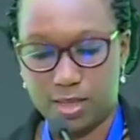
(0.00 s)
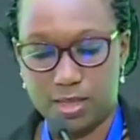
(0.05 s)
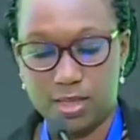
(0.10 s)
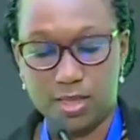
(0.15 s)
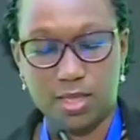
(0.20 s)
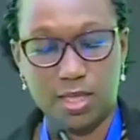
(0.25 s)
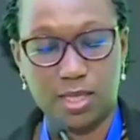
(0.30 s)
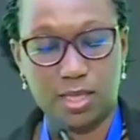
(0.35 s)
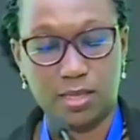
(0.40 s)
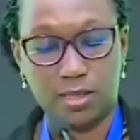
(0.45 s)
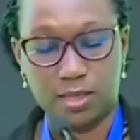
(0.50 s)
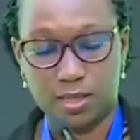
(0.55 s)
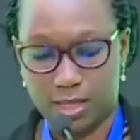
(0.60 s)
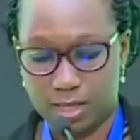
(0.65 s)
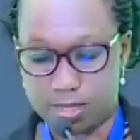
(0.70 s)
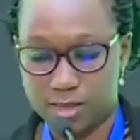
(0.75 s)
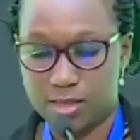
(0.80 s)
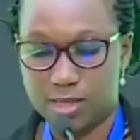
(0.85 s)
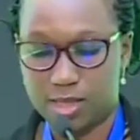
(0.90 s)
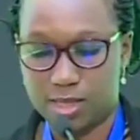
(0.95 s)
cha
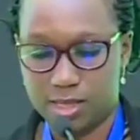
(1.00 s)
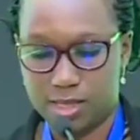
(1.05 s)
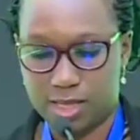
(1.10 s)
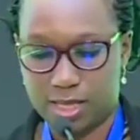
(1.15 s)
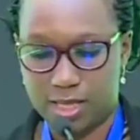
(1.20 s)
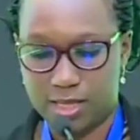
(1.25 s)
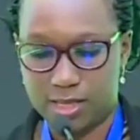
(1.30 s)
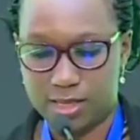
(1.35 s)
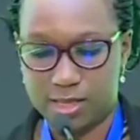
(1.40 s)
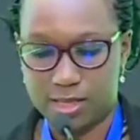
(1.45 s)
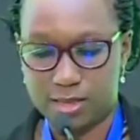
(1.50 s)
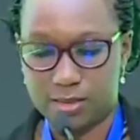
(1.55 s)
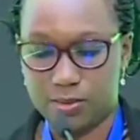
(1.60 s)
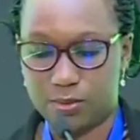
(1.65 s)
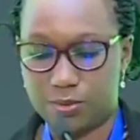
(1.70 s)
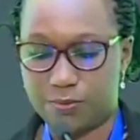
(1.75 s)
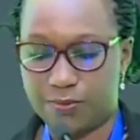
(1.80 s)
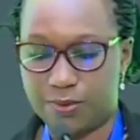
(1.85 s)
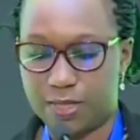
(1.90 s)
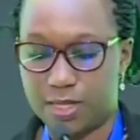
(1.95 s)
and turn challenges we
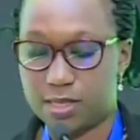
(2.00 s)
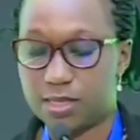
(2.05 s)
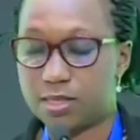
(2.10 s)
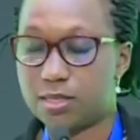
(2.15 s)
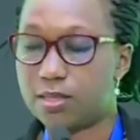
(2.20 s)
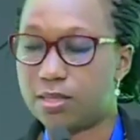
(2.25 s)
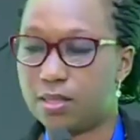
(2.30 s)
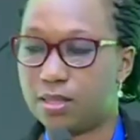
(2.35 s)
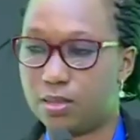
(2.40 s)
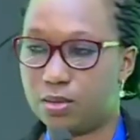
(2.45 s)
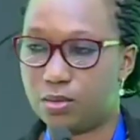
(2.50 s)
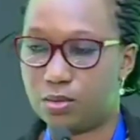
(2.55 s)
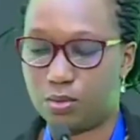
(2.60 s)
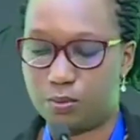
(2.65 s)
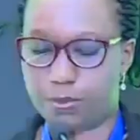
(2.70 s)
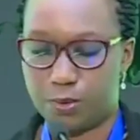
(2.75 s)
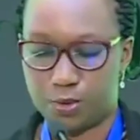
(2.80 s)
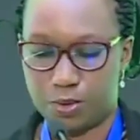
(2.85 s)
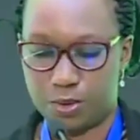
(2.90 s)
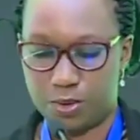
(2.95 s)
face into
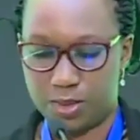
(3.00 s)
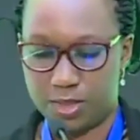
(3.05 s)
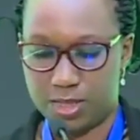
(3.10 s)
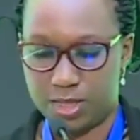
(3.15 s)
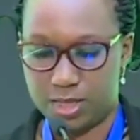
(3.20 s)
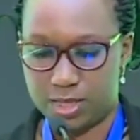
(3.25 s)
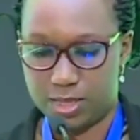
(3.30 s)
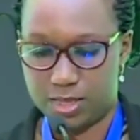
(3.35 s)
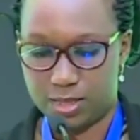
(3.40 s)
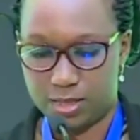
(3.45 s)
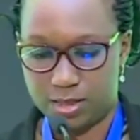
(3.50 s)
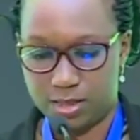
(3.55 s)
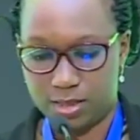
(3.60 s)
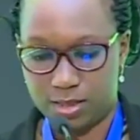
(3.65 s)
opportunities.